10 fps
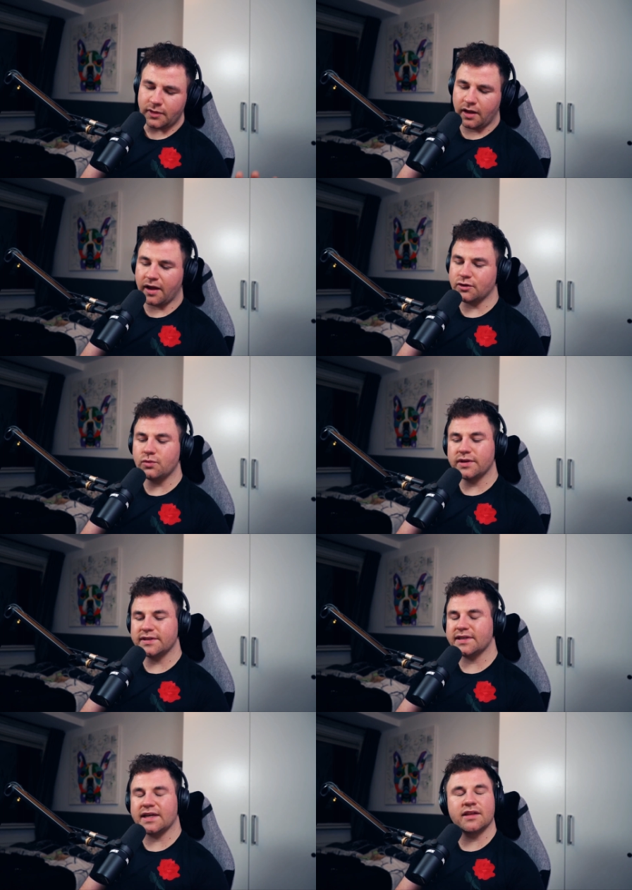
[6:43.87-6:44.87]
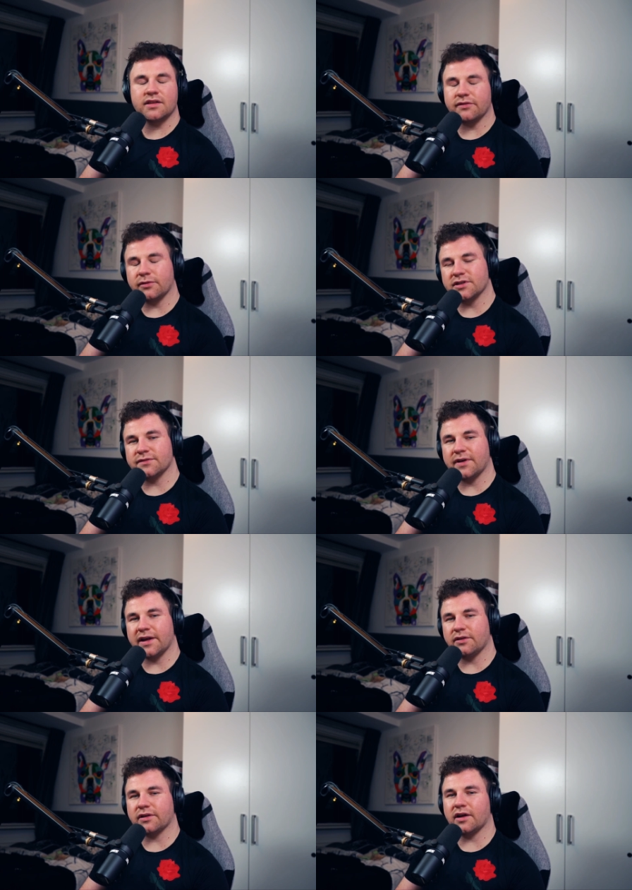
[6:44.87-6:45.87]
I do want to say that
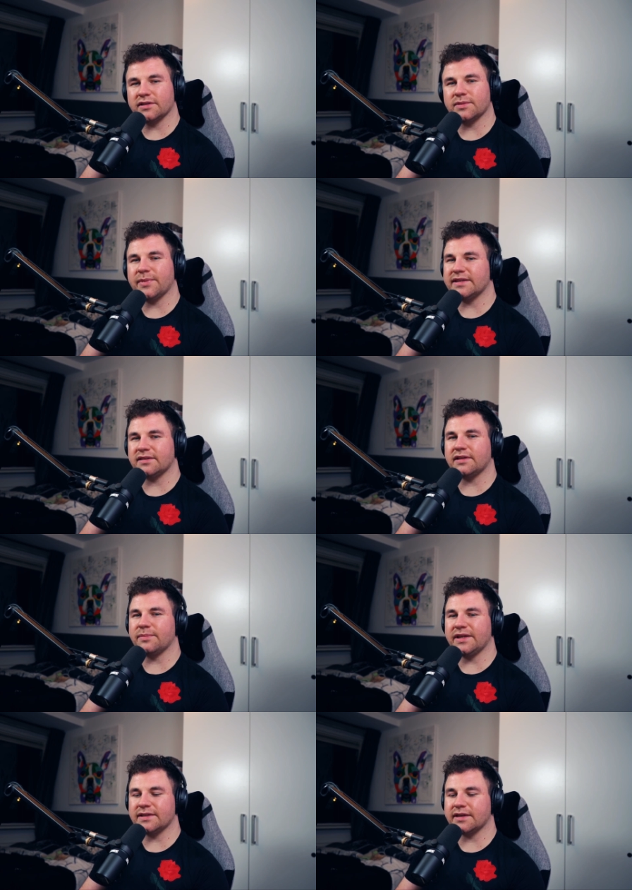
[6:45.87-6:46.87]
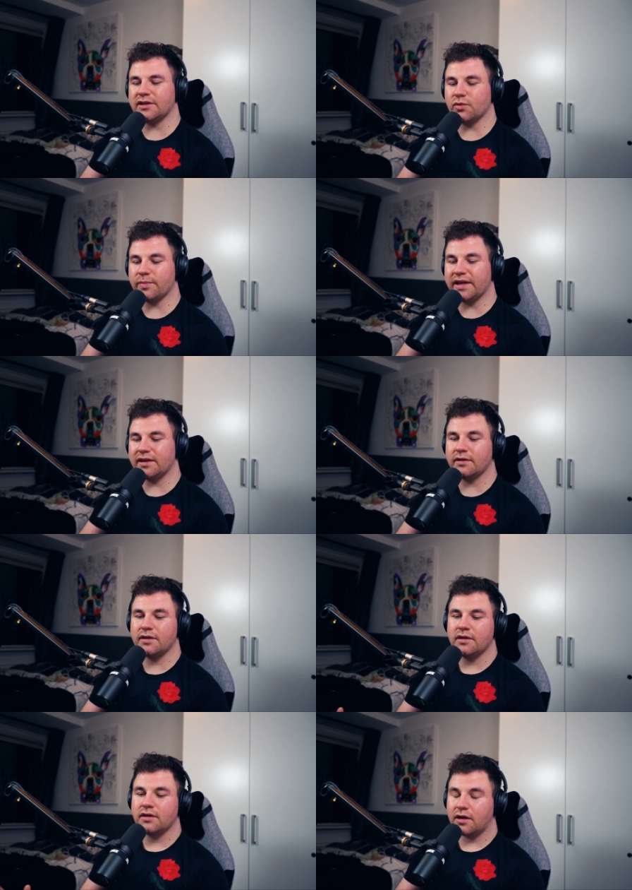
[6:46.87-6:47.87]
diversifying your content basically means that you make
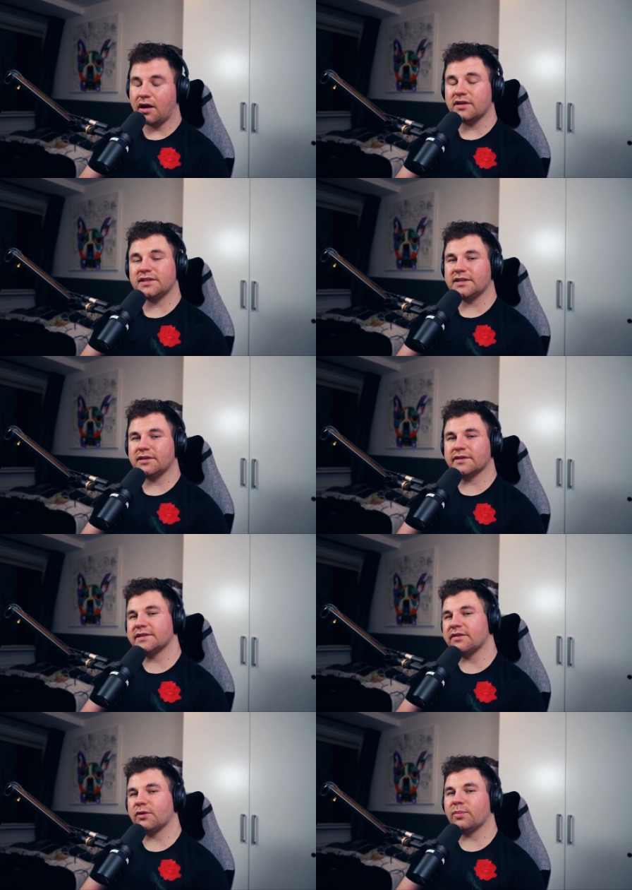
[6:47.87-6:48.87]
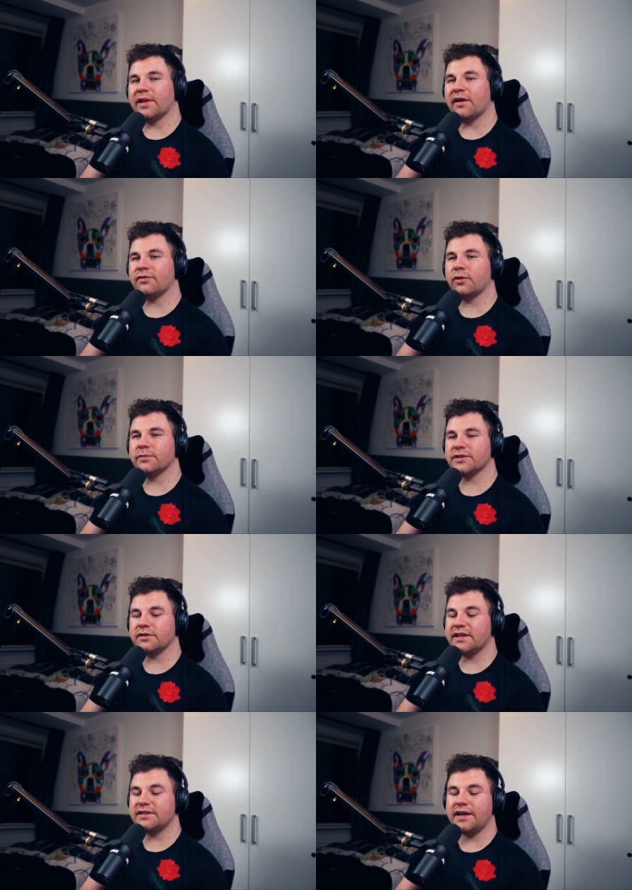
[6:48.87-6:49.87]
content on several platforms. So
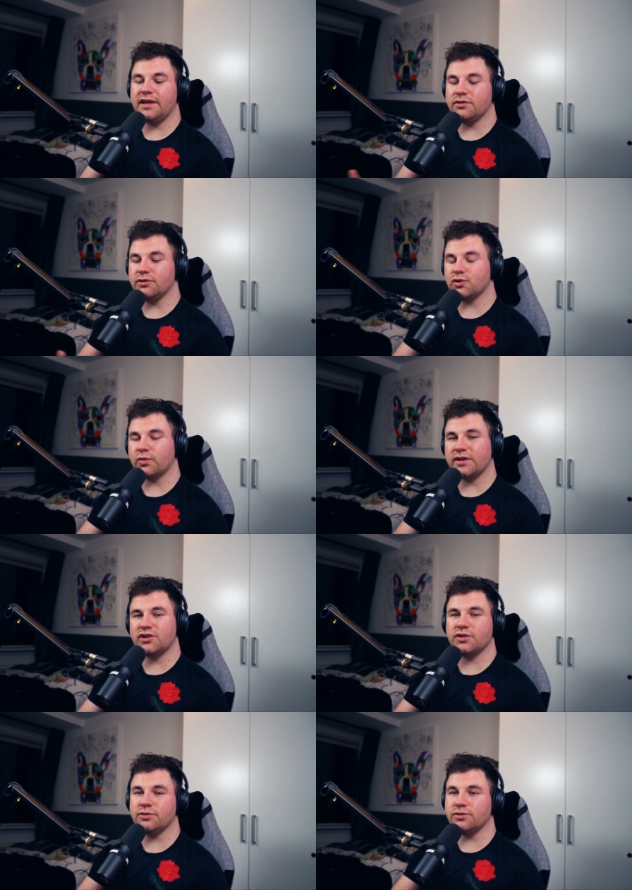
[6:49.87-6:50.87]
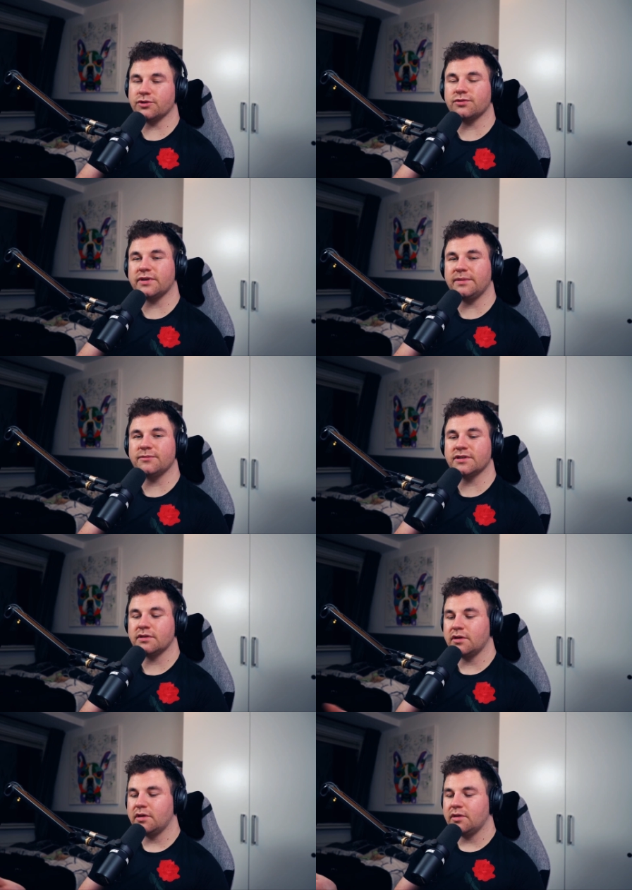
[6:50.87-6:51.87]
let's say you do Twitch, you do streams.
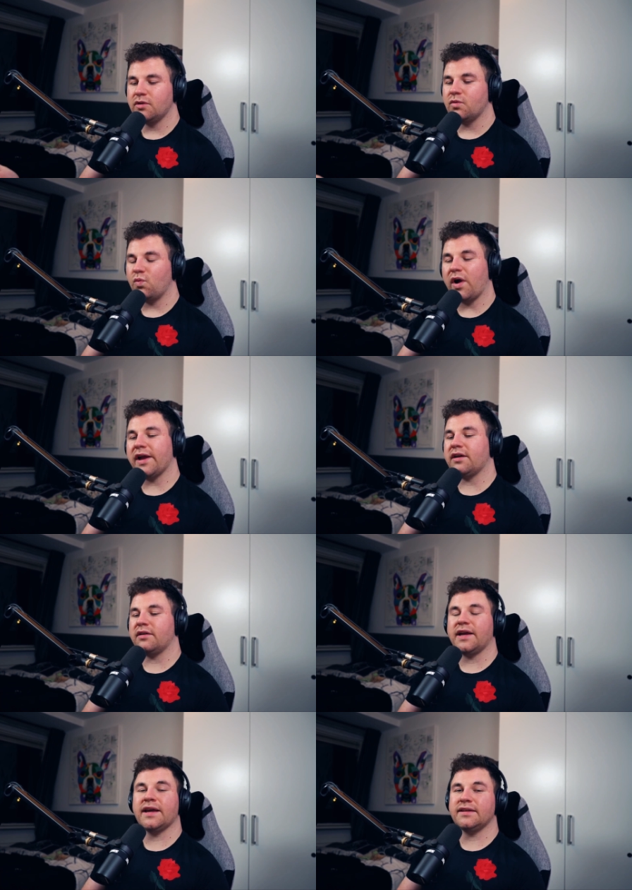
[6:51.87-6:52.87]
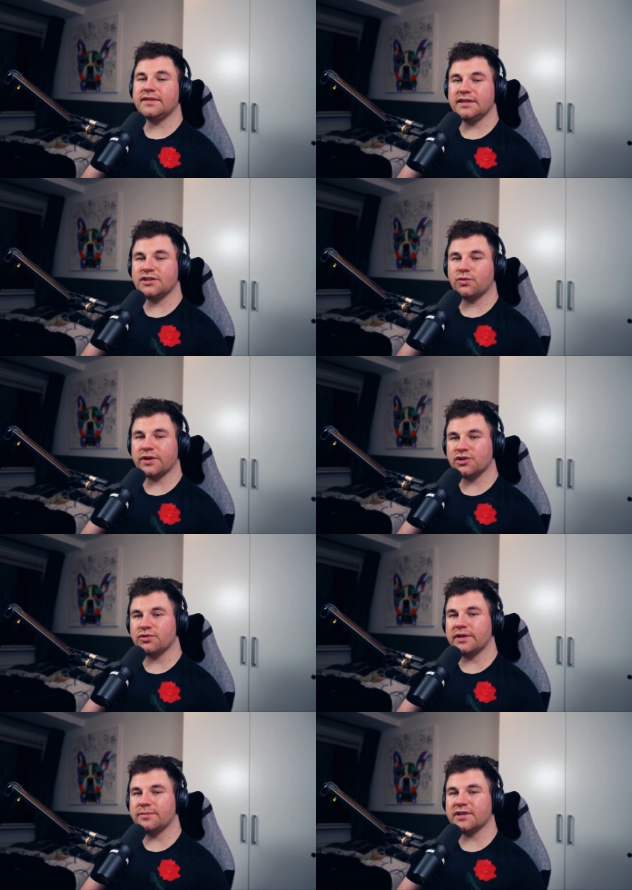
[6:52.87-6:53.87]
Why not edit these Twitch
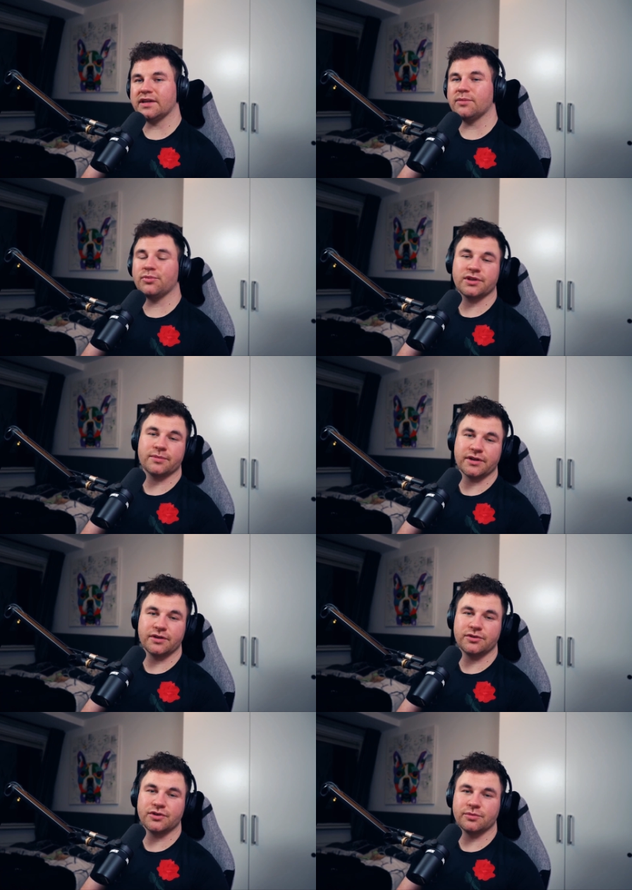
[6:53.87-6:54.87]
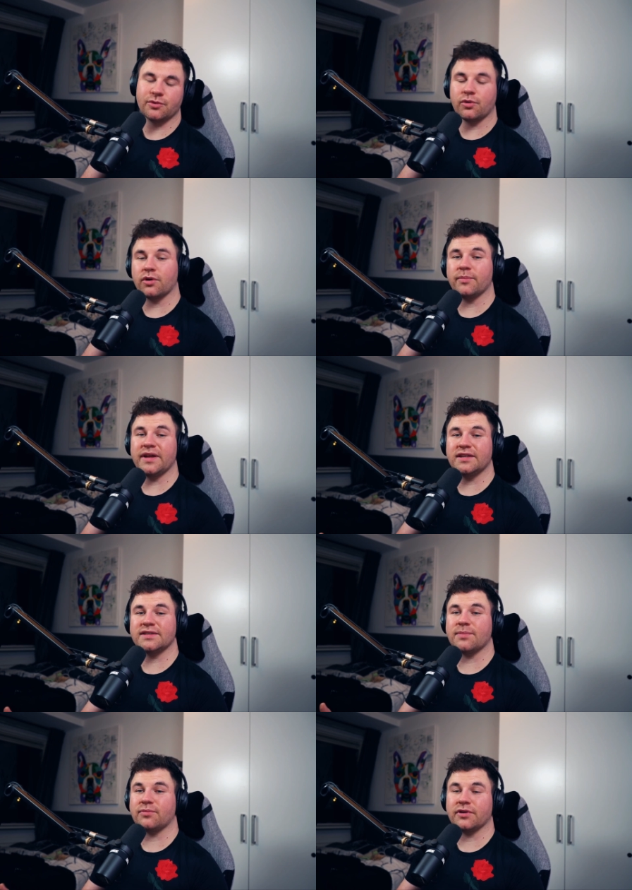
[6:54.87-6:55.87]
streams and then put them on YouTube, or make
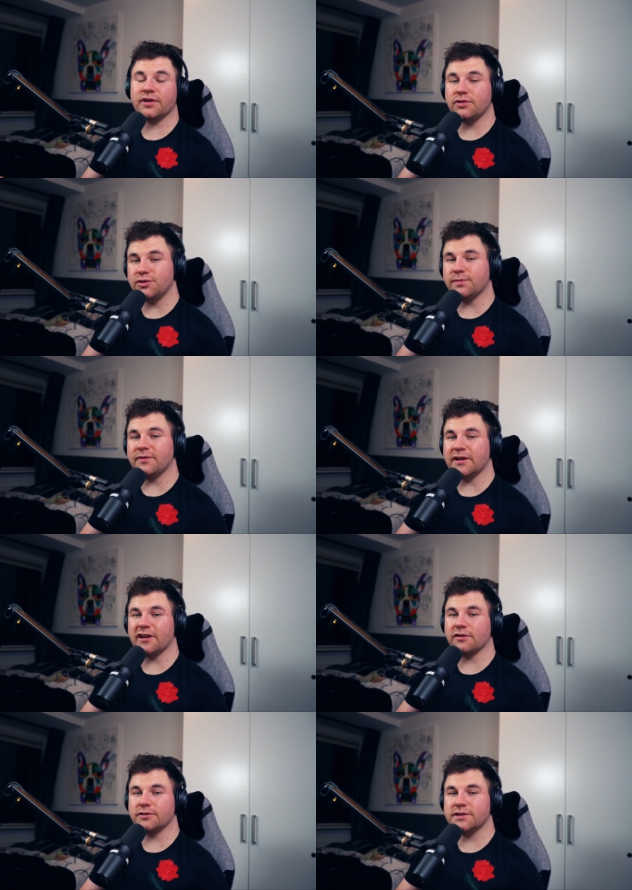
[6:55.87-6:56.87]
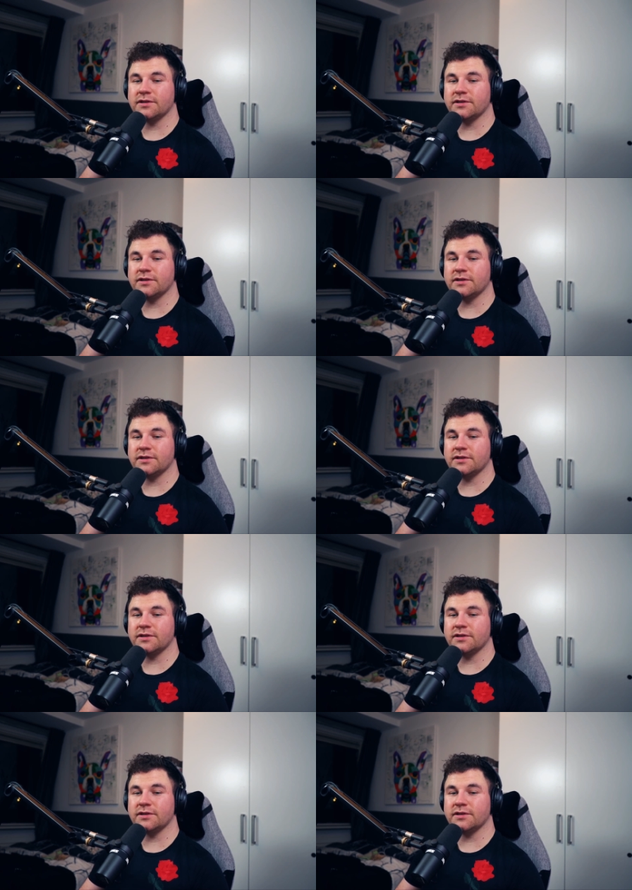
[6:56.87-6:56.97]
separate YouTube videos